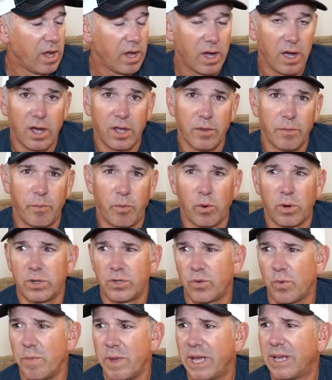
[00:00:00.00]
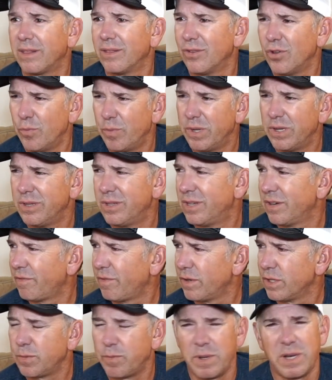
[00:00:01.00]
The boards will make a little bit of
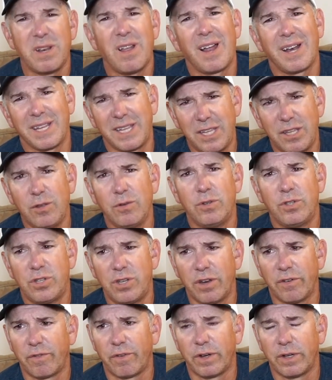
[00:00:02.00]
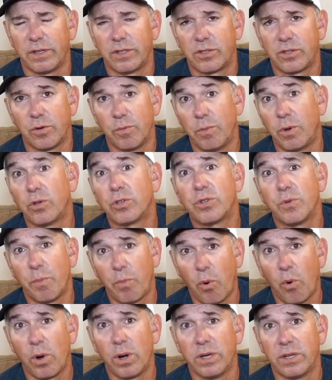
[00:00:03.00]
difference, but not a huge difference. So most
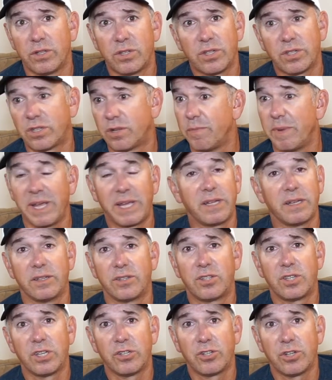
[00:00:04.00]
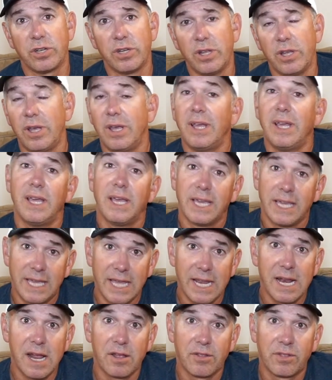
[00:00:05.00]
important is just to make a decision,
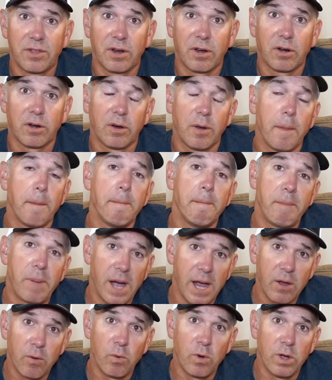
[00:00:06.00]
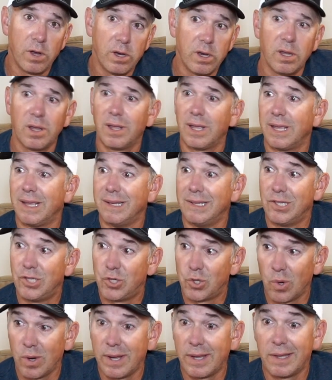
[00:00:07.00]
get out there, buy one,
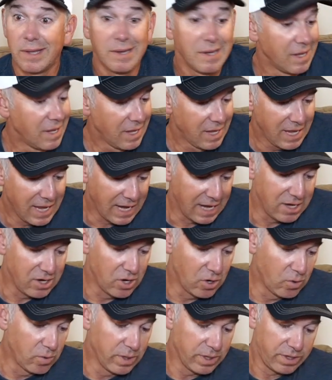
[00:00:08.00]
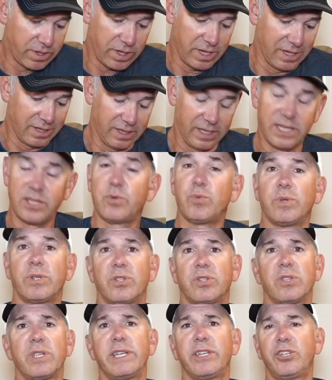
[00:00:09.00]
enjoy it, and know with, at least with
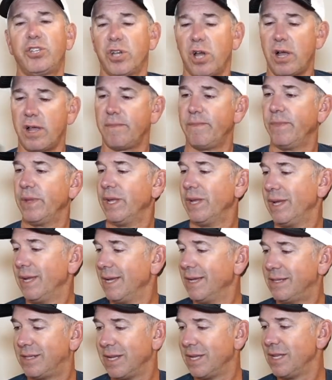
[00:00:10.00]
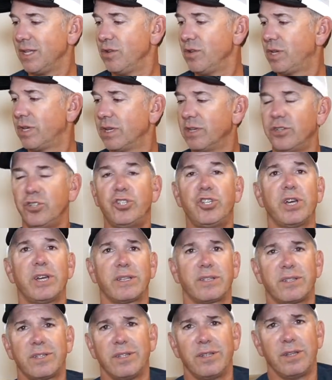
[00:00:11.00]
Slingshot, is that you can
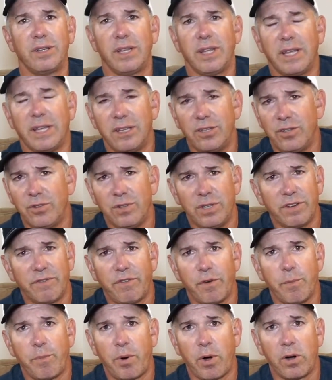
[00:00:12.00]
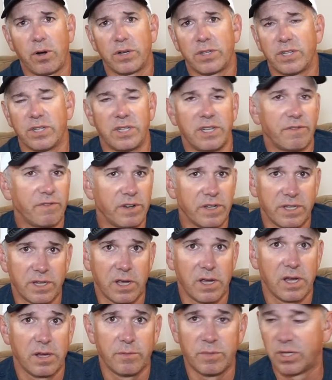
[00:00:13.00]
adjust and do different parts at different
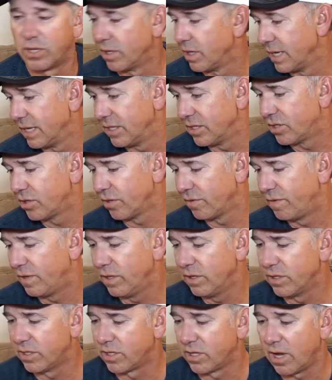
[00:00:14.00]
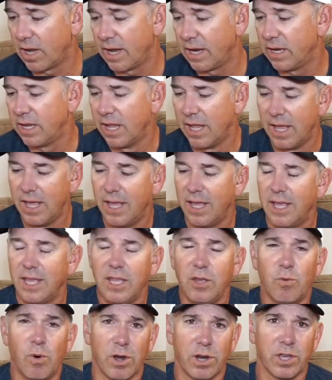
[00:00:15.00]
times. And so if you decide
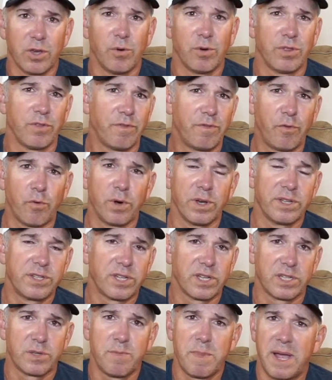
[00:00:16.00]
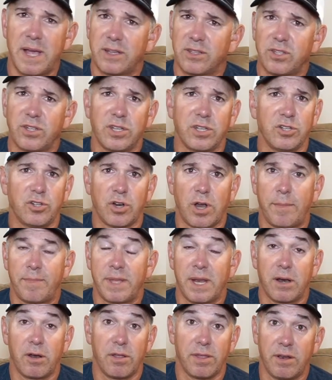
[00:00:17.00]
you want to go with the 46 mast, you can drop
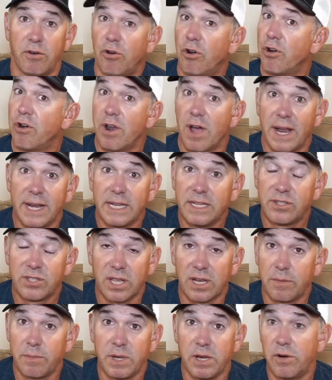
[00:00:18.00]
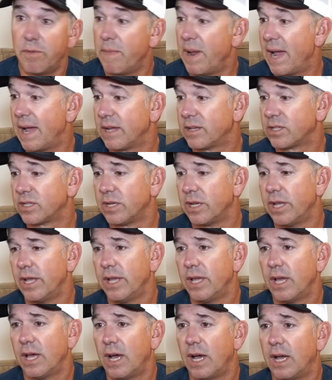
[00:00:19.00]
that on there, or a 90 centimeter mast.
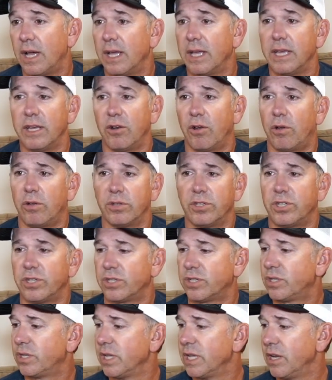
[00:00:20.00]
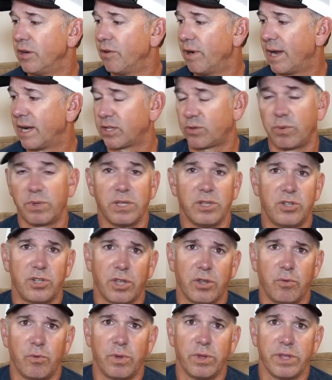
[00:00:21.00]
It all just interacts with each
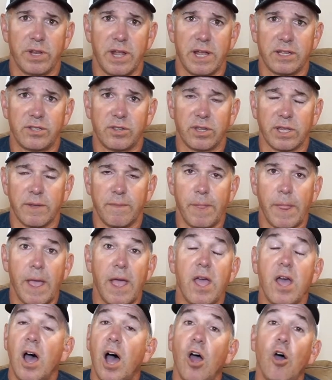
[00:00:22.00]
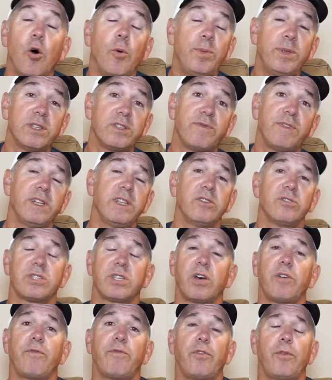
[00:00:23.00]
other really nicely. I hope this video
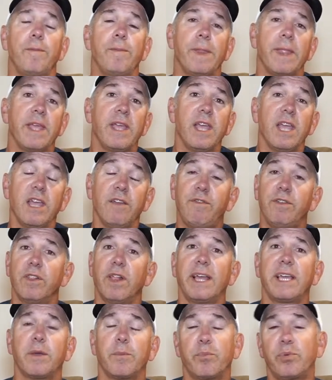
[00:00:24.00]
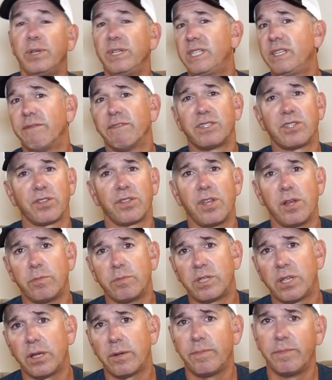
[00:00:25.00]
is helpful. If you like it, please give us a
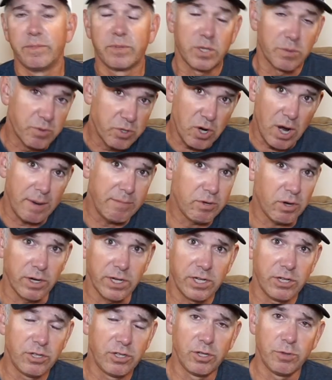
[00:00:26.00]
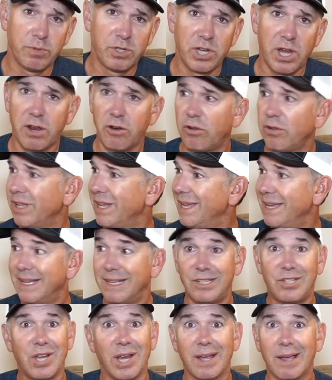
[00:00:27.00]
thumbs up, subscribe to our YouTube channel,
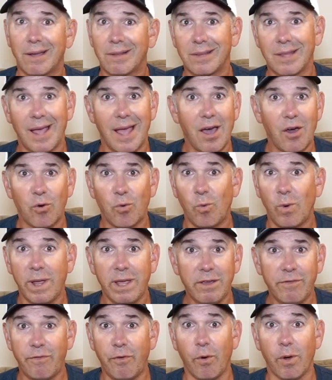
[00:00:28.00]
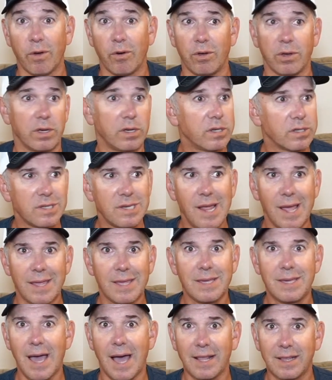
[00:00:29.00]
check out the How to Wakefoil, because now
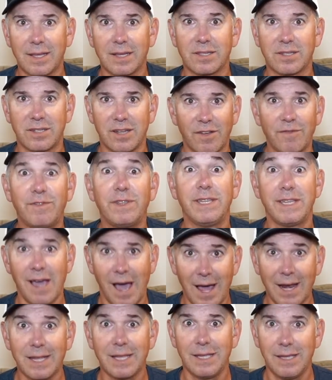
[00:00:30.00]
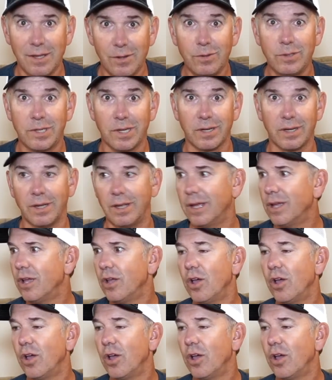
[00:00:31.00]
you got this stuff, you gotta use it.